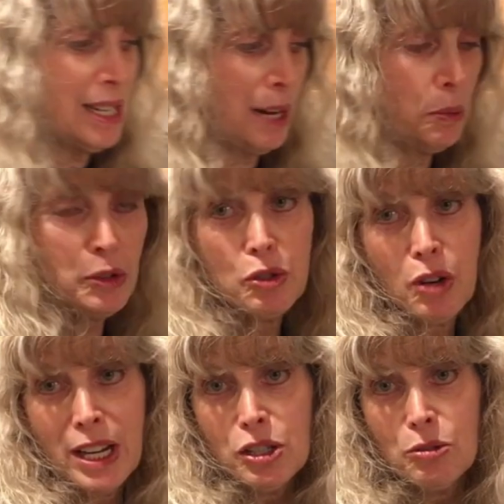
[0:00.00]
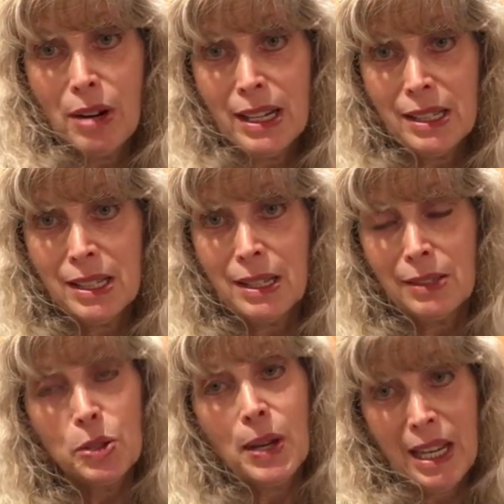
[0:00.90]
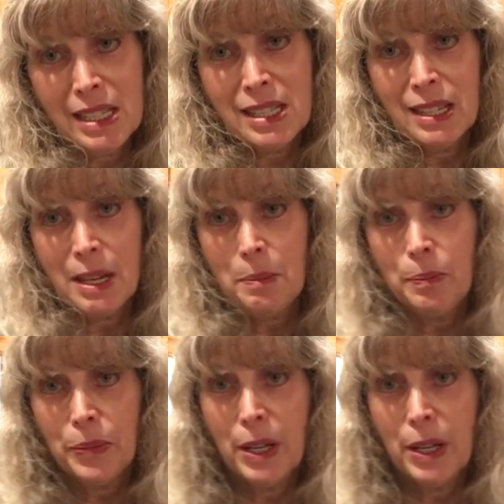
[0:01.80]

I will try to write, to answer them.